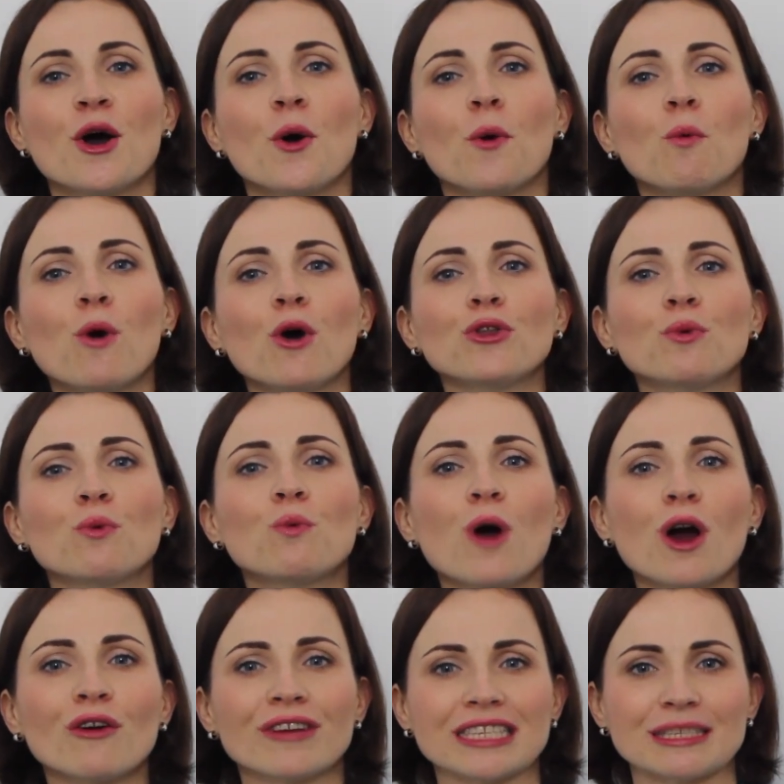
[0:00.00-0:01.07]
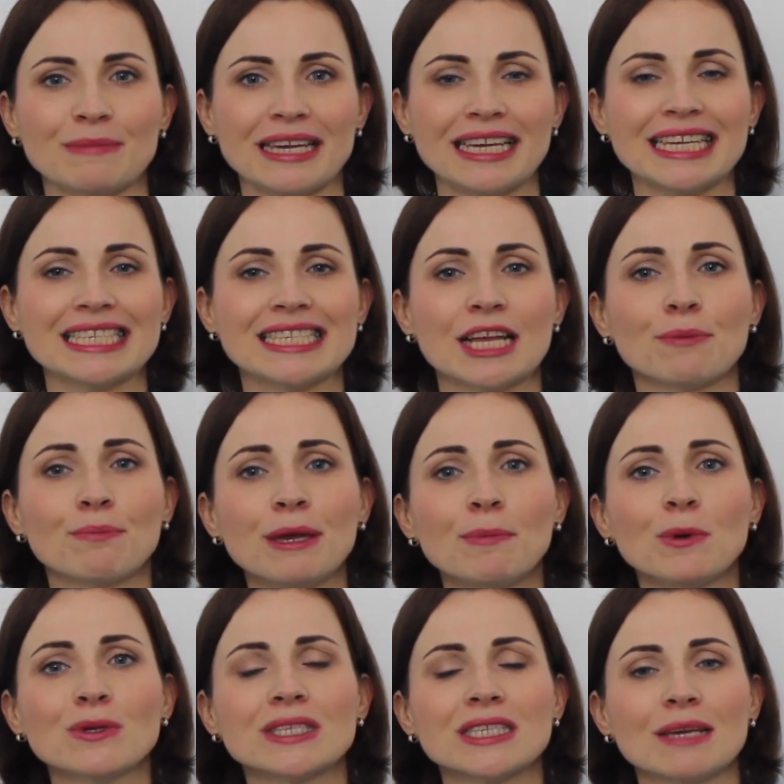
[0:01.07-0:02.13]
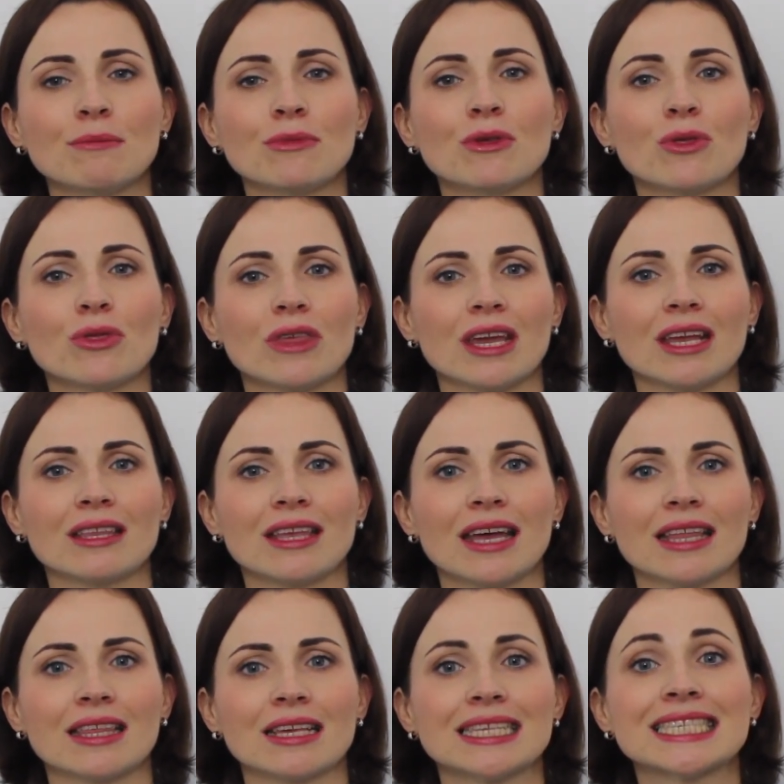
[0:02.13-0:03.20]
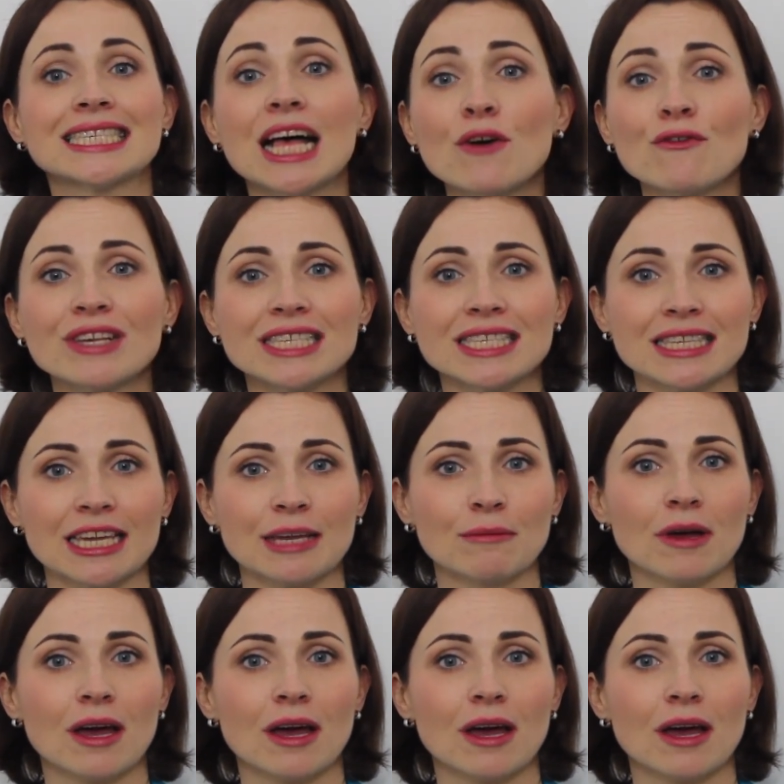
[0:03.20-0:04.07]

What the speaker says: What worries me is that people seem to think that self-esteem